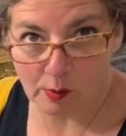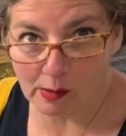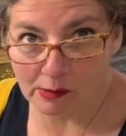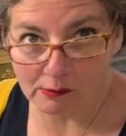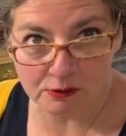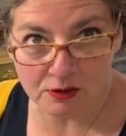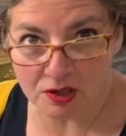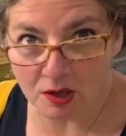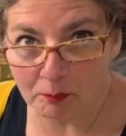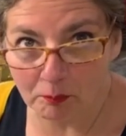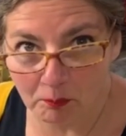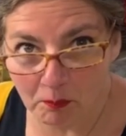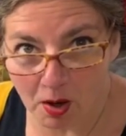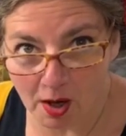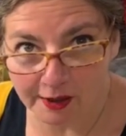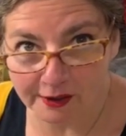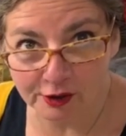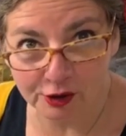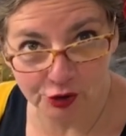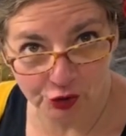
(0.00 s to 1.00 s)
Well done,
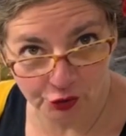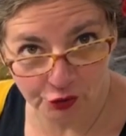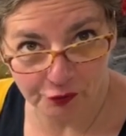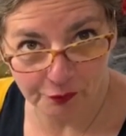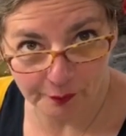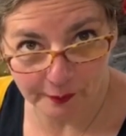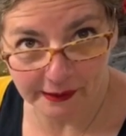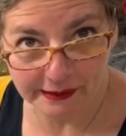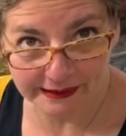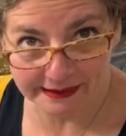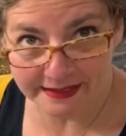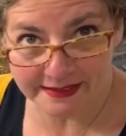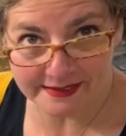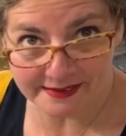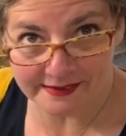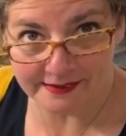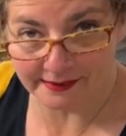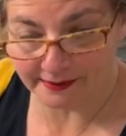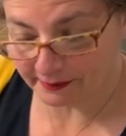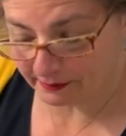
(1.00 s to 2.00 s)
Michael. Yeah. You've been
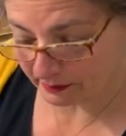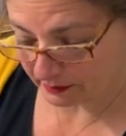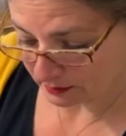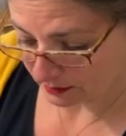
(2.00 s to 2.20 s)
listening.